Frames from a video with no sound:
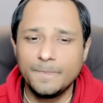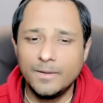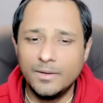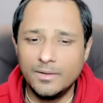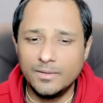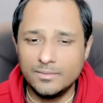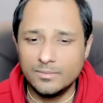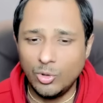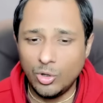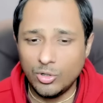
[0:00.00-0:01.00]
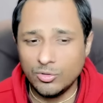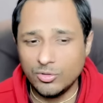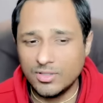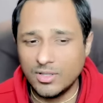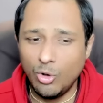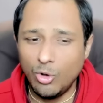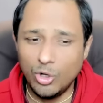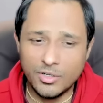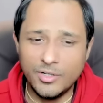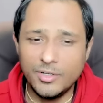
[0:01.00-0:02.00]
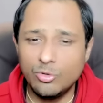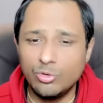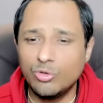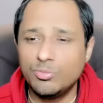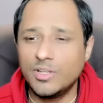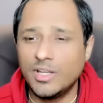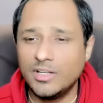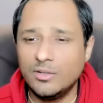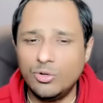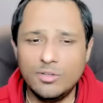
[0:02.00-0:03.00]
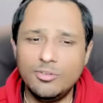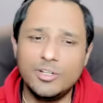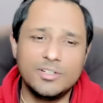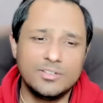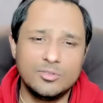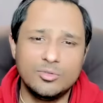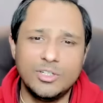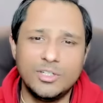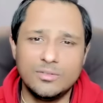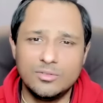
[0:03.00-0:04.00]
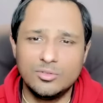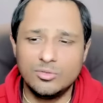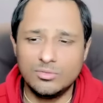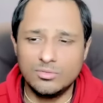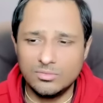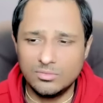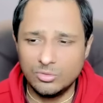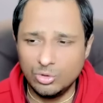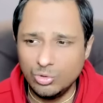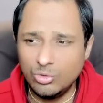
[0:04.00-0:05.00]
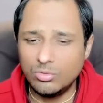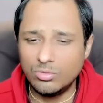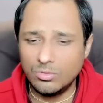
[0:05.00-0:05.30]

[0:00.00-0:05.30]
uh, or you know some alternate youtube channel whatever it is okay so do